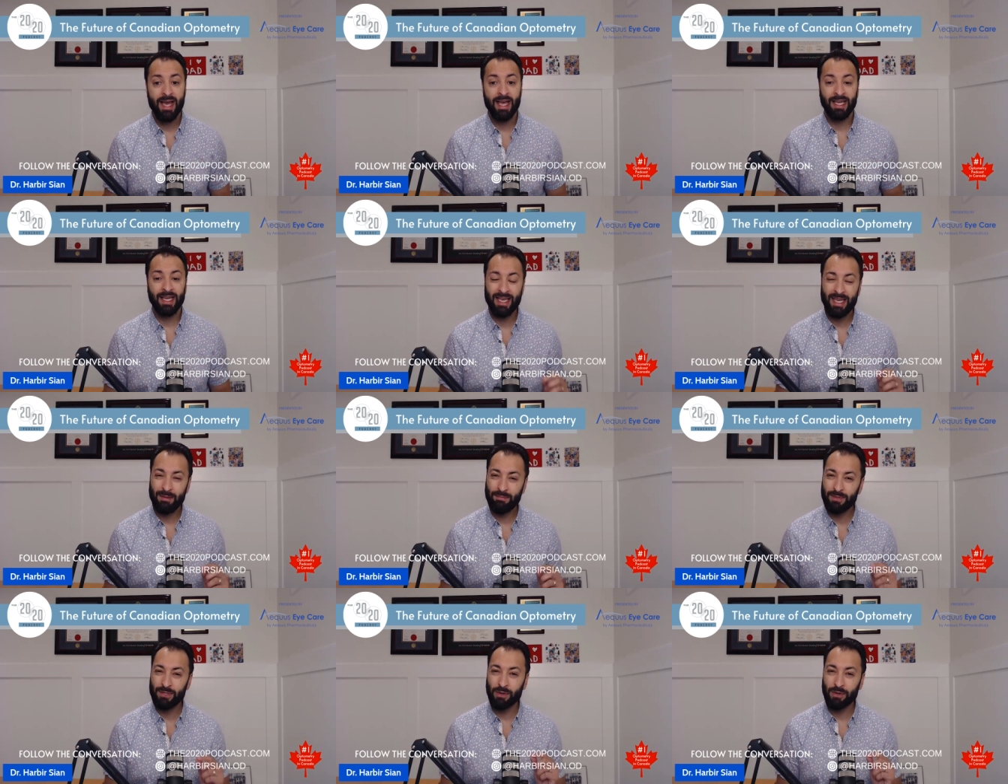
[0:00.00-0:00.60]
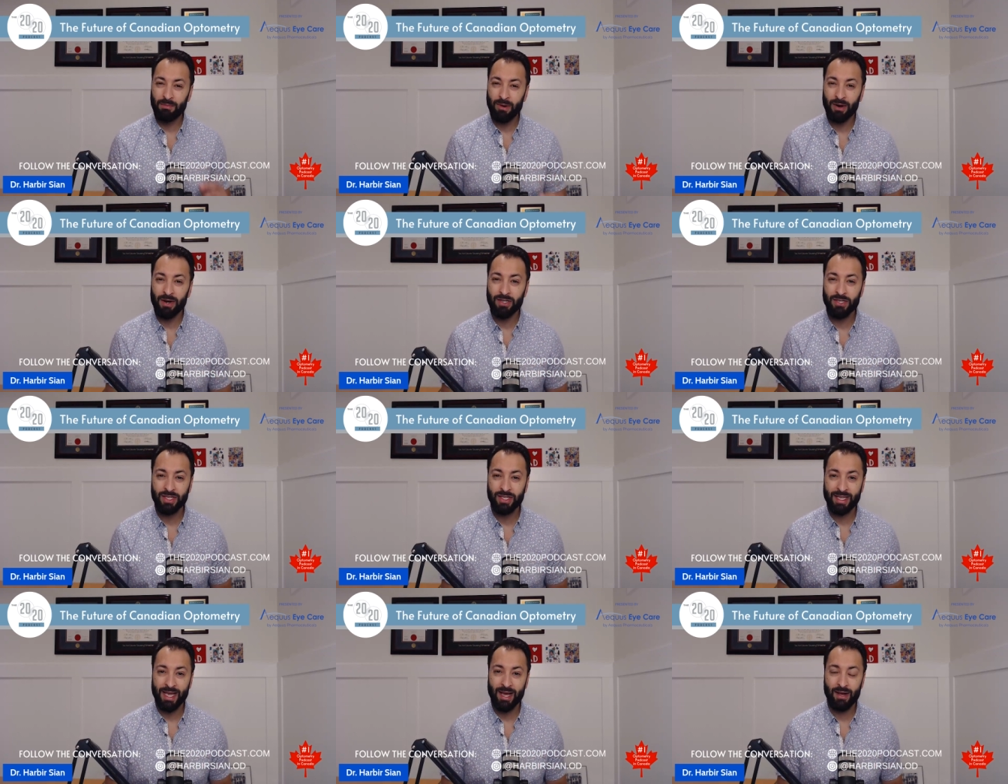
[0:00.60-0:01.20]
keeps your
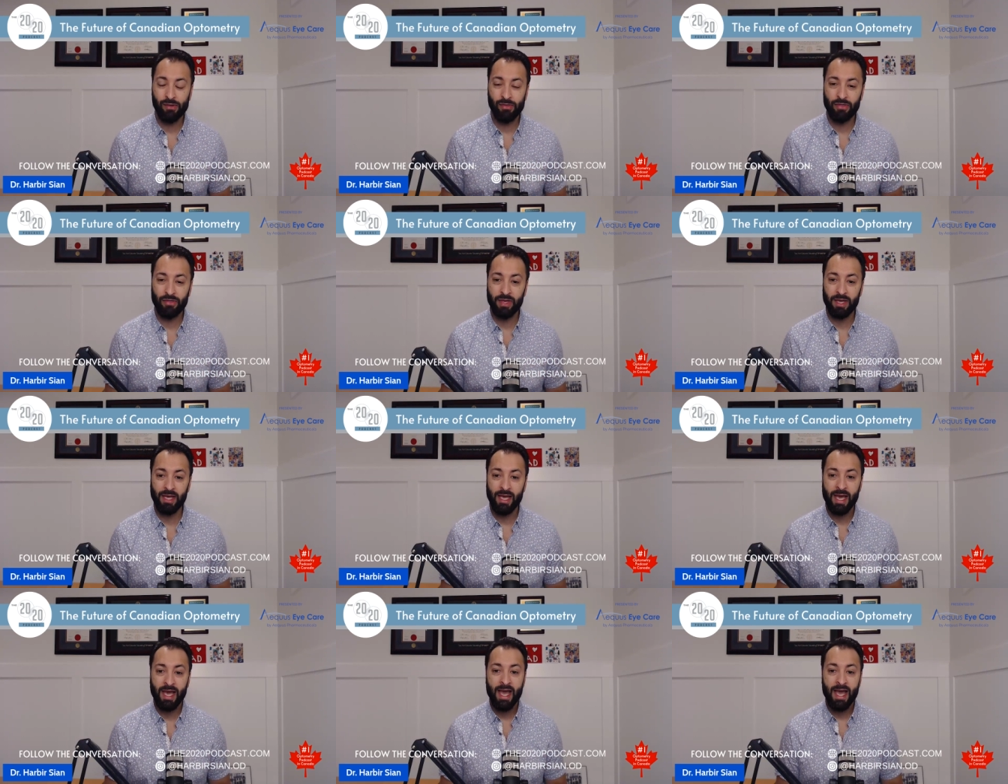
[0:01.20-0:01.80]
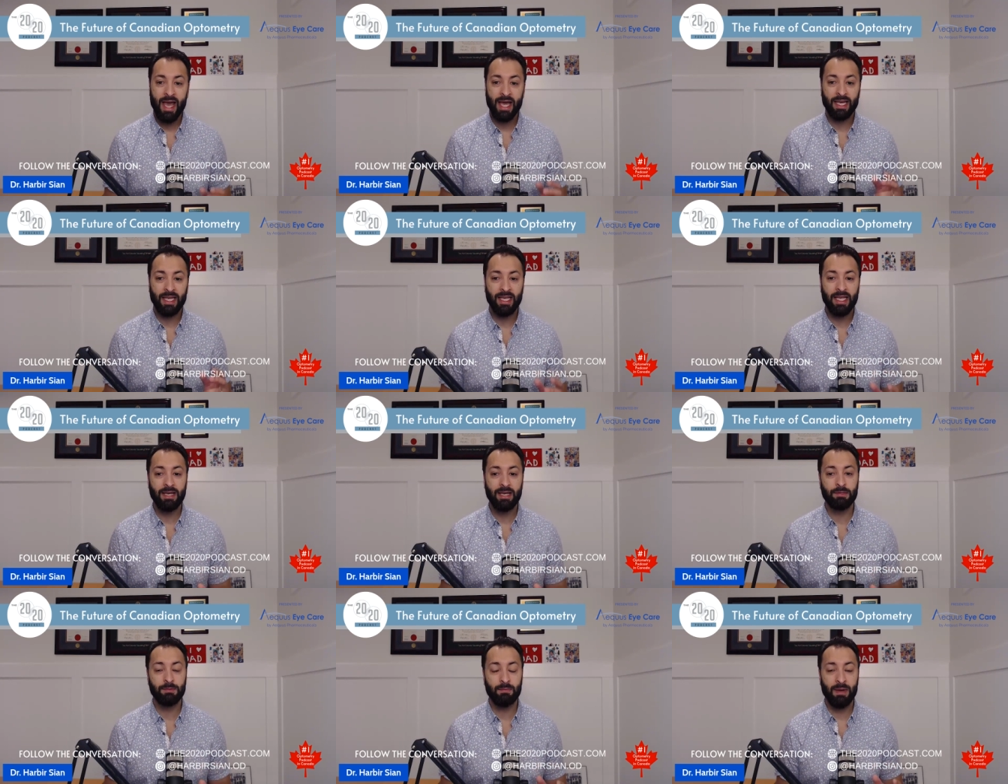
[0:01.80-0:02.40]
margins healthy, and
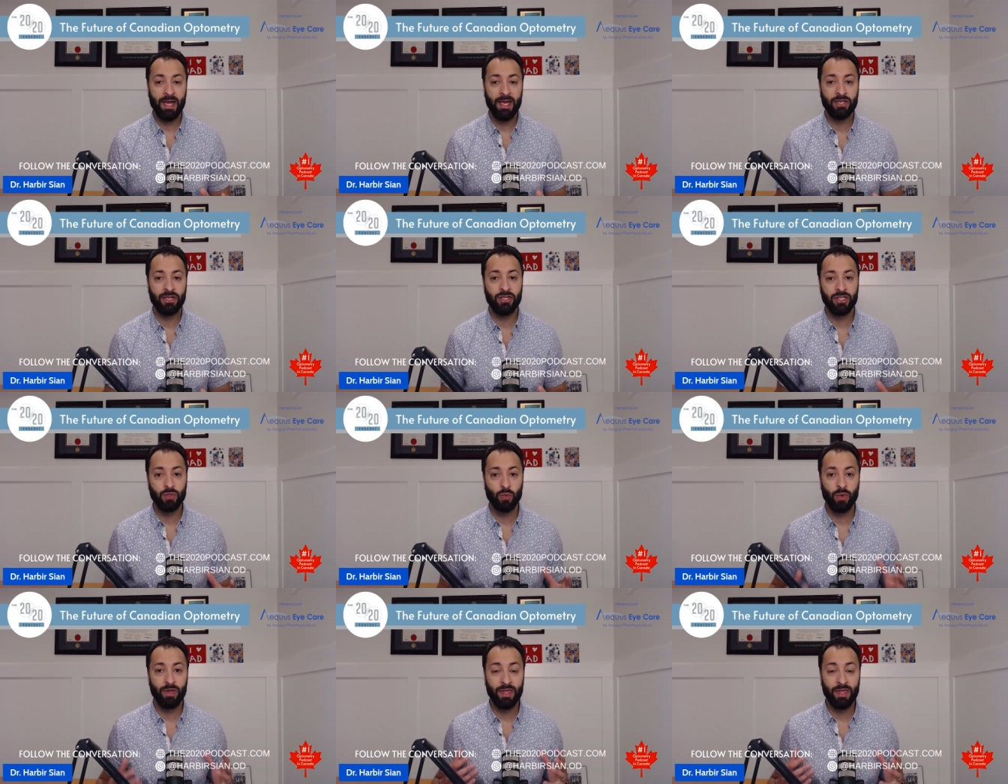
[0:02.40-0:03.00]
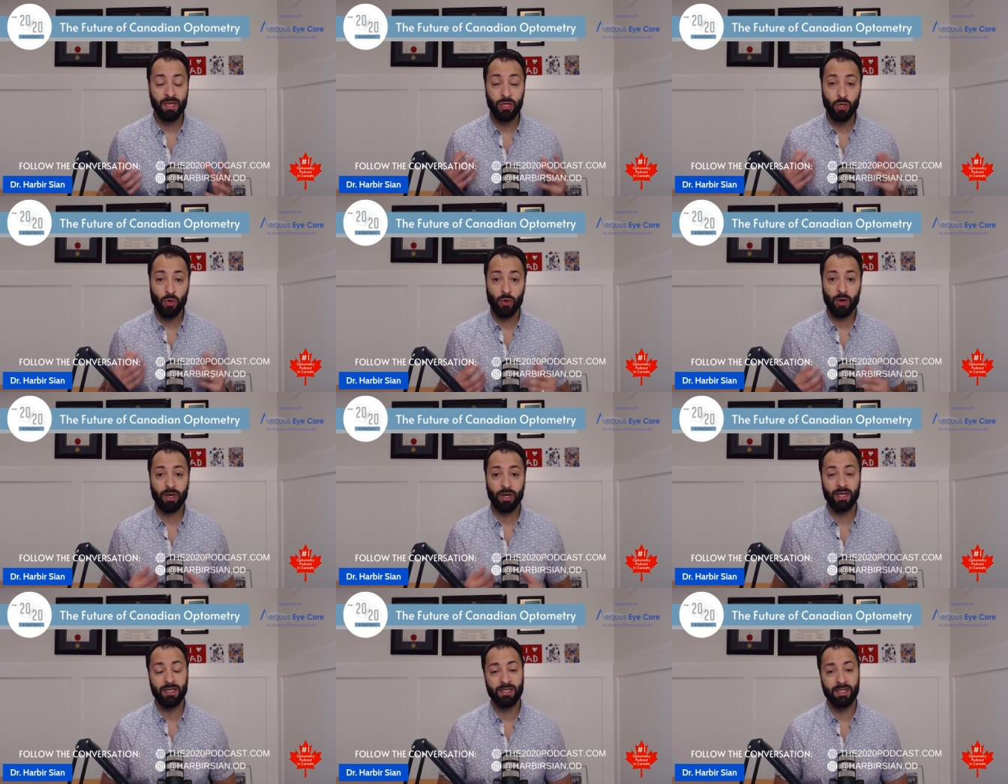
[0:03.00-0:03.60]
keeps patients within your
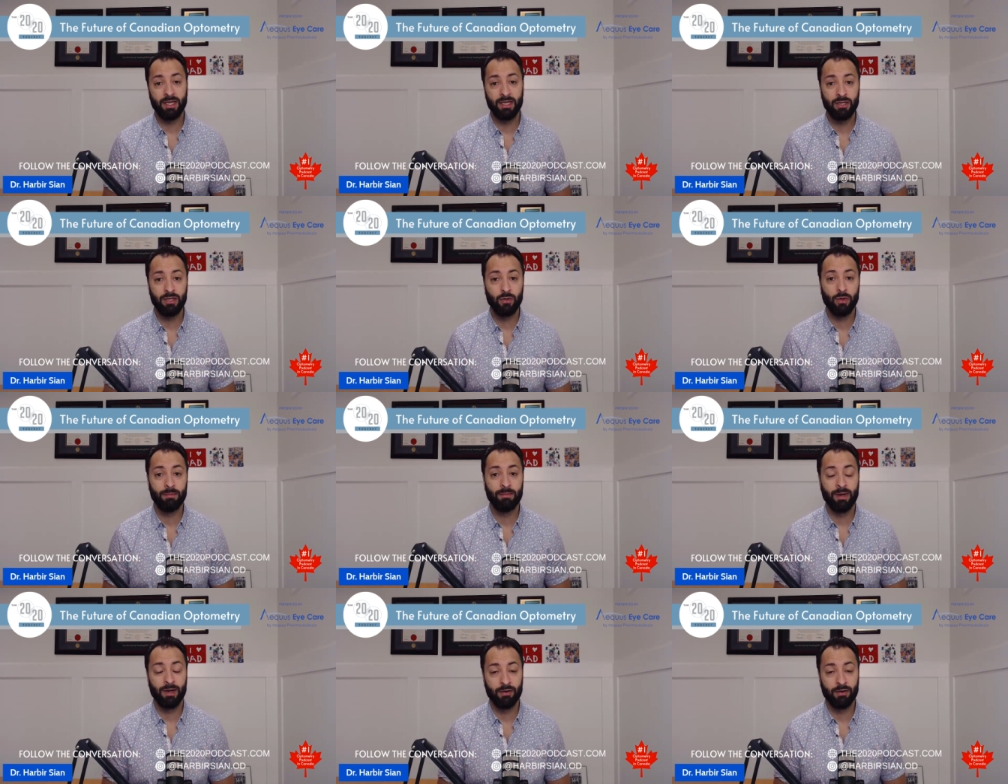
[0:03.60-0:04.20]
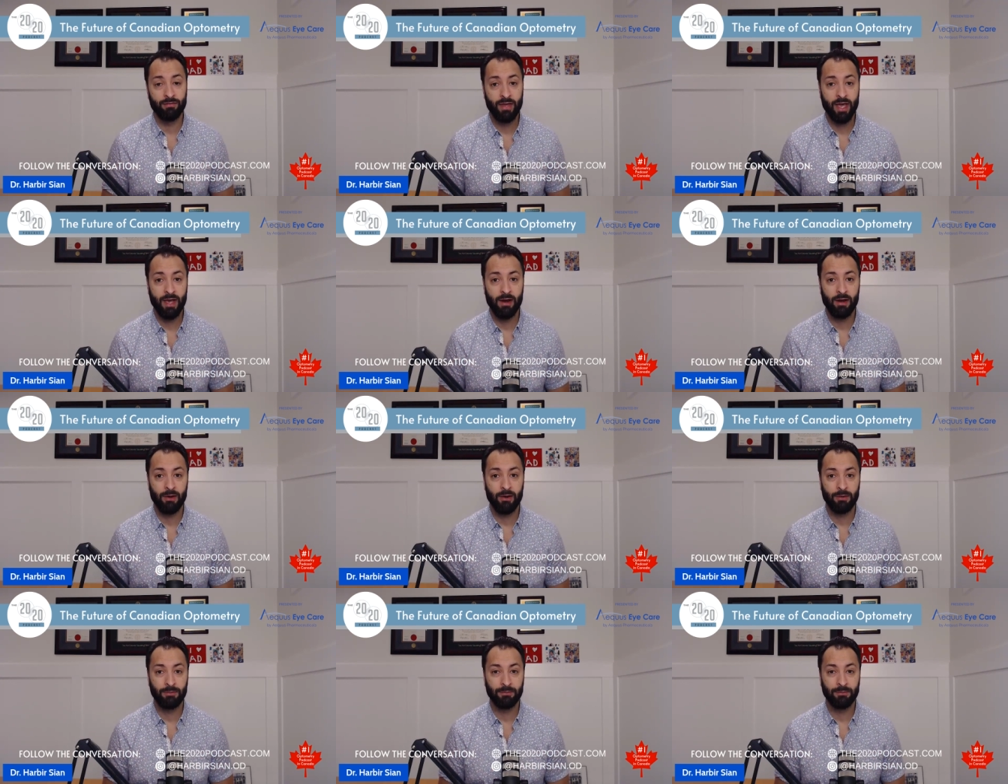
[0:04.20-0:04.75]
continuum of care.